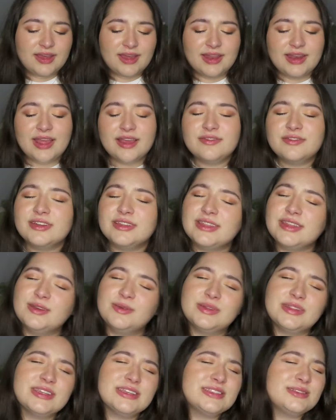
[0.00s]
everything
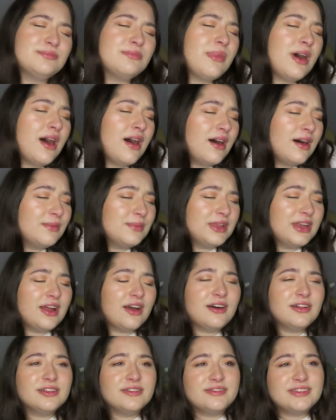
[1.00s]
with his mom and
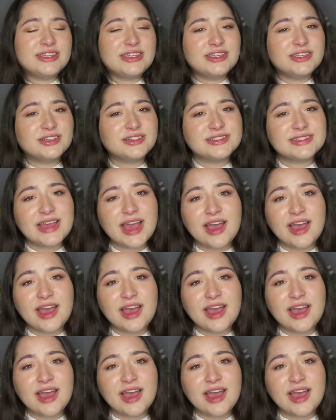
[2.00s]
all of the years